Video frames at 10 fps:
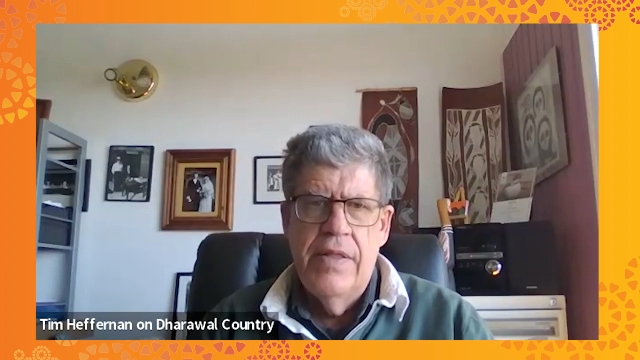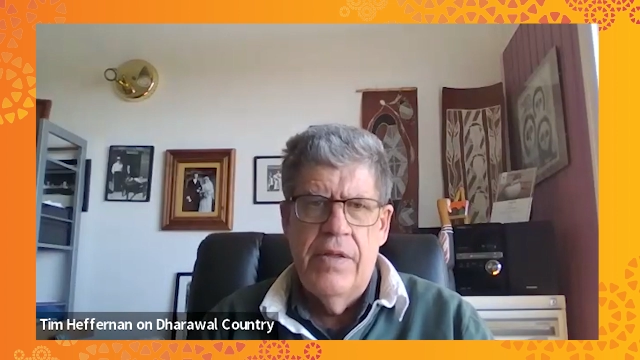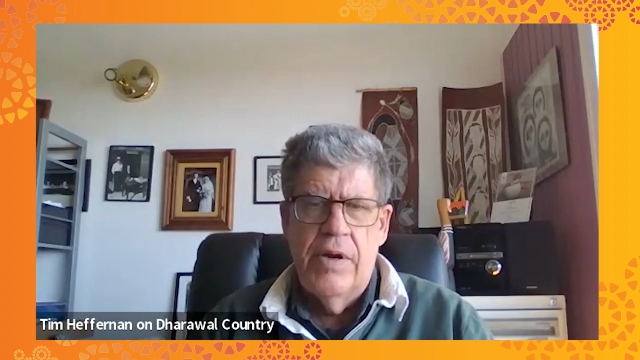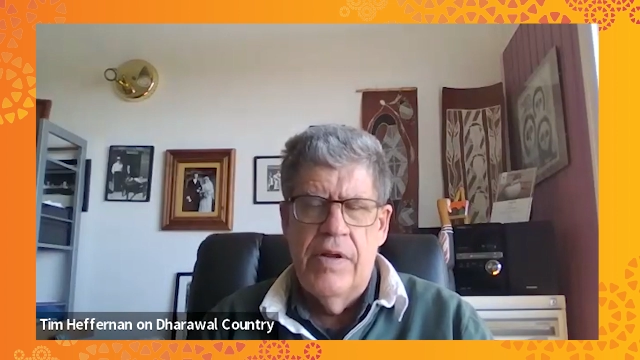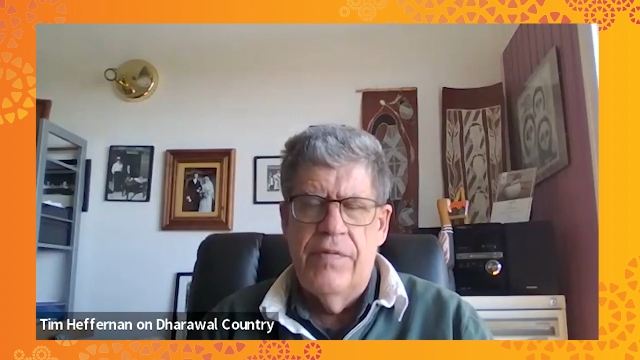
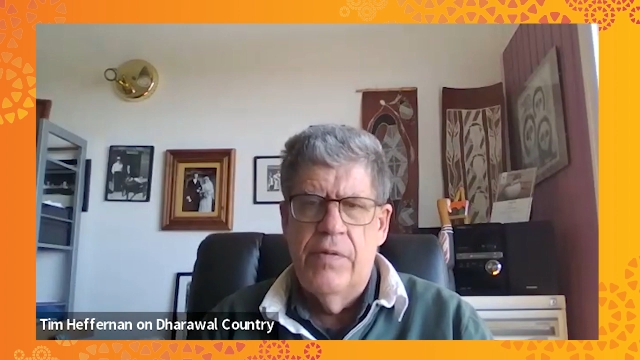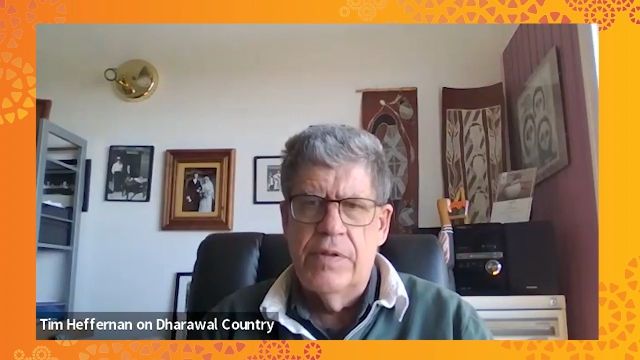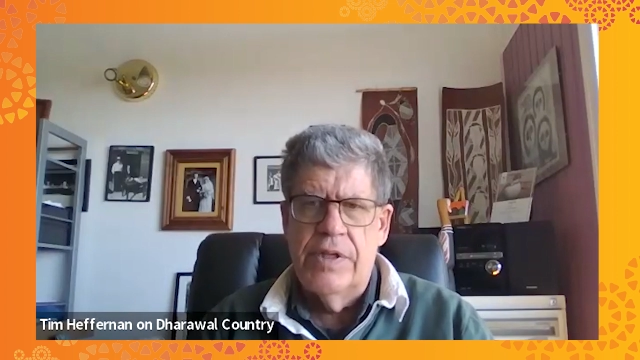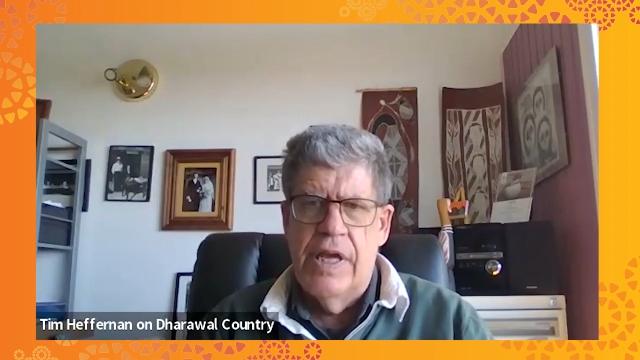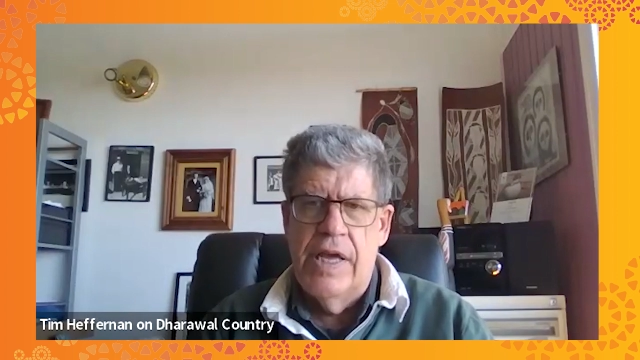13,
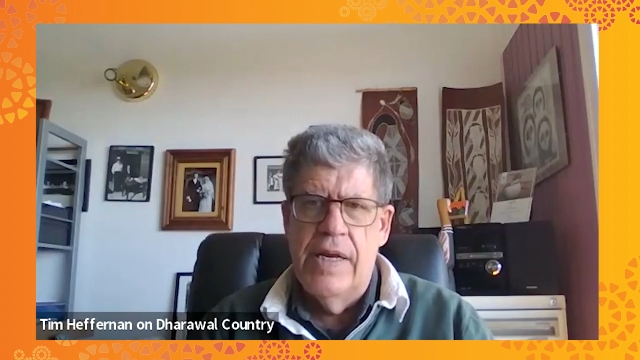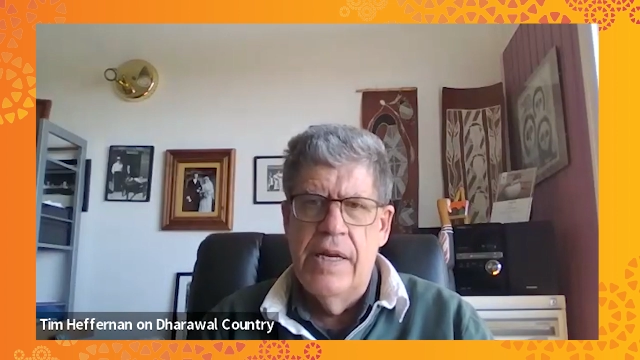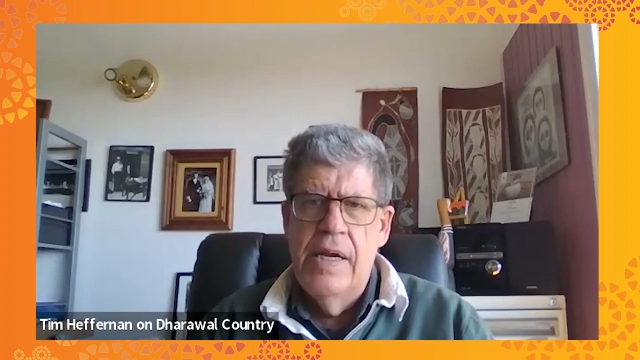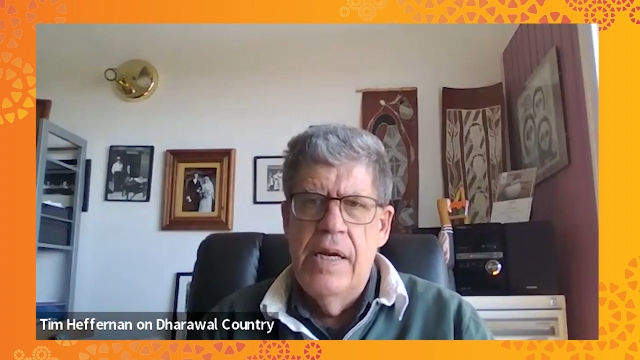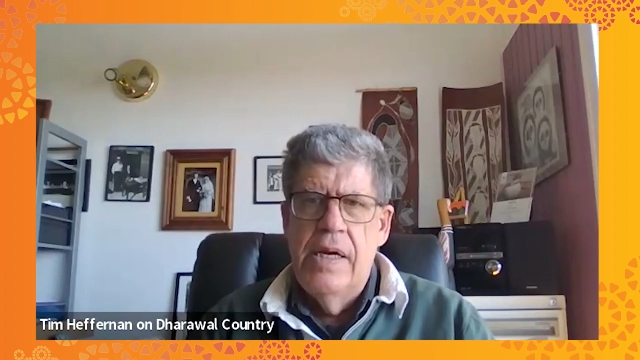14,
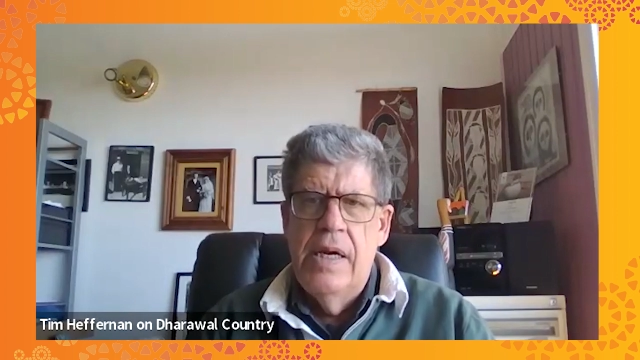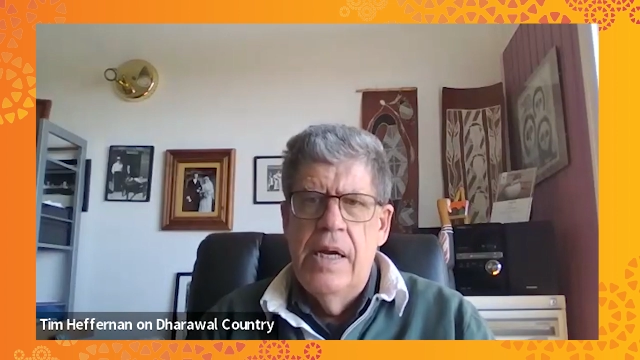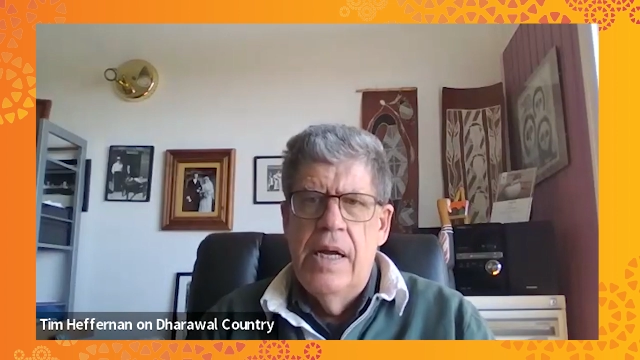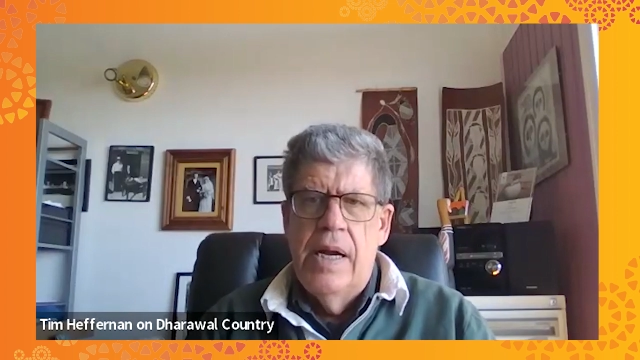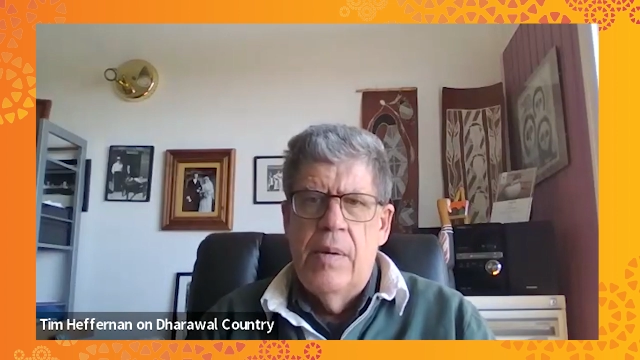
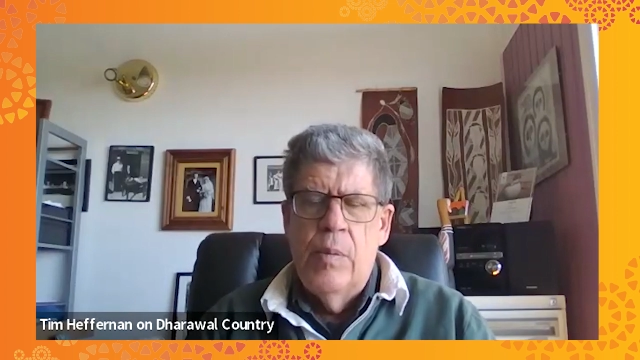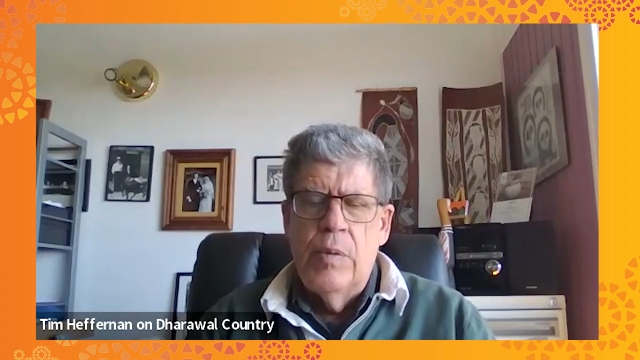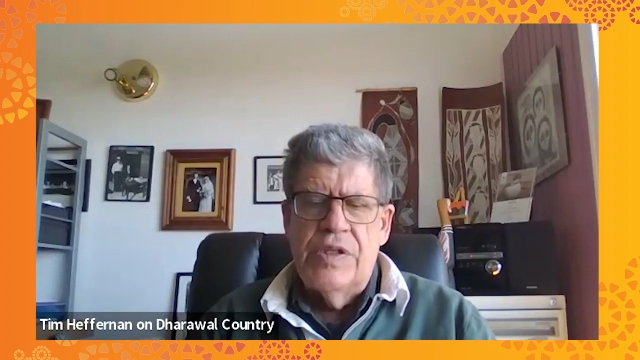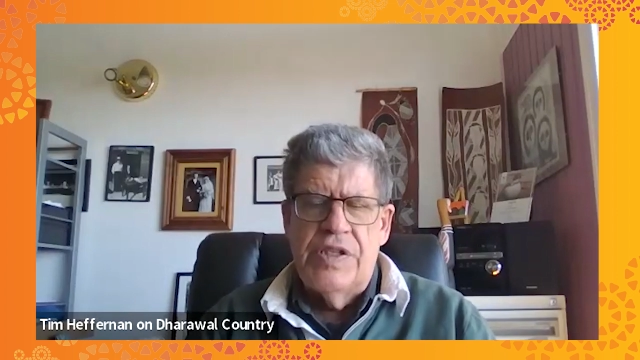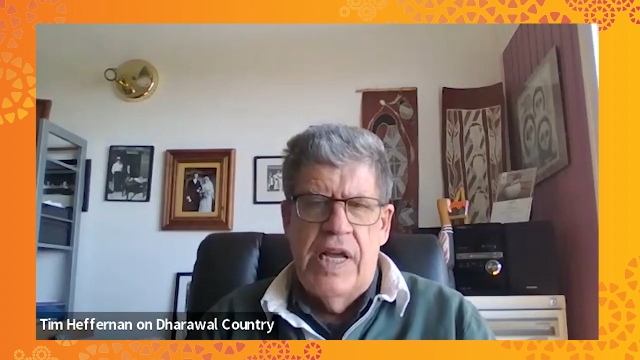
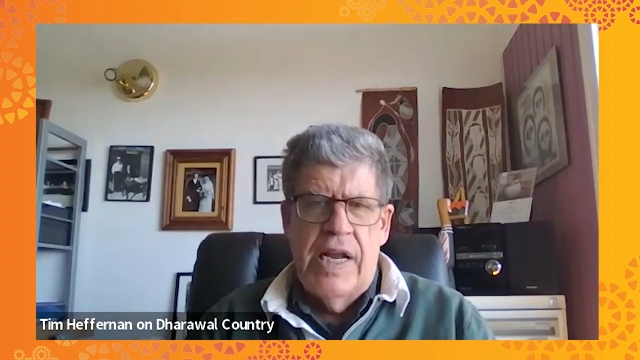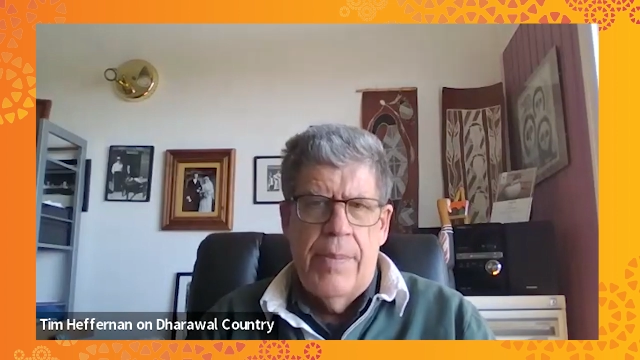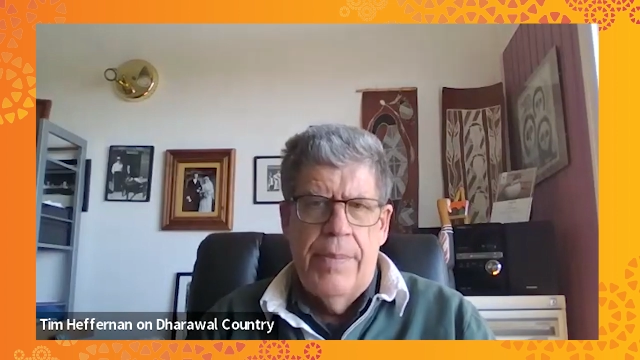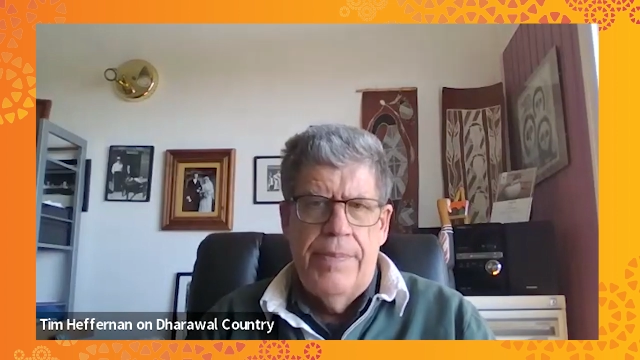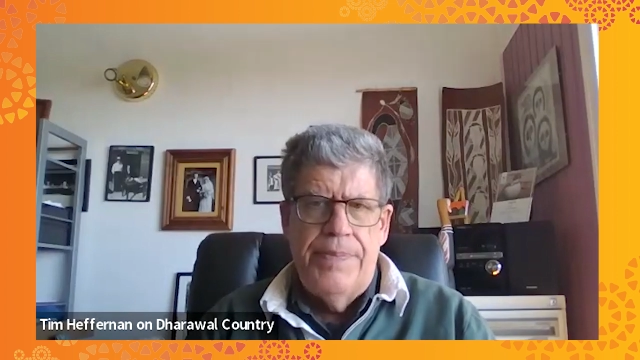was set
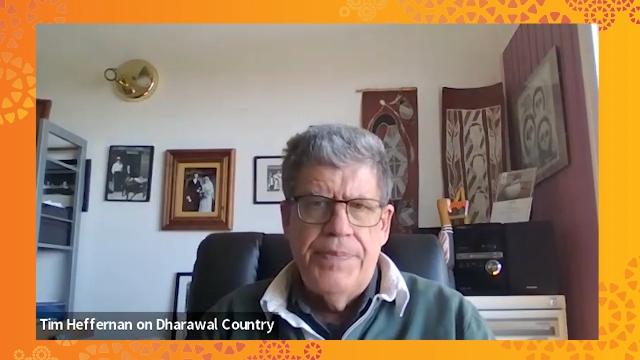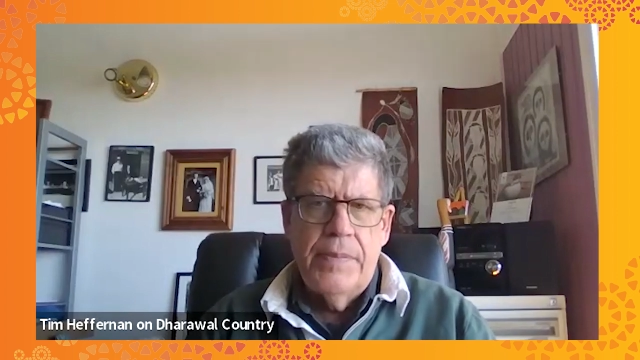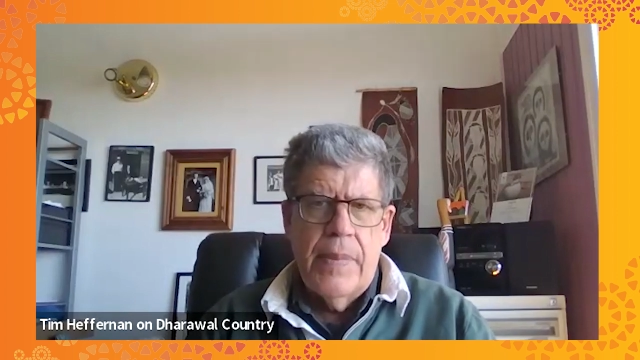up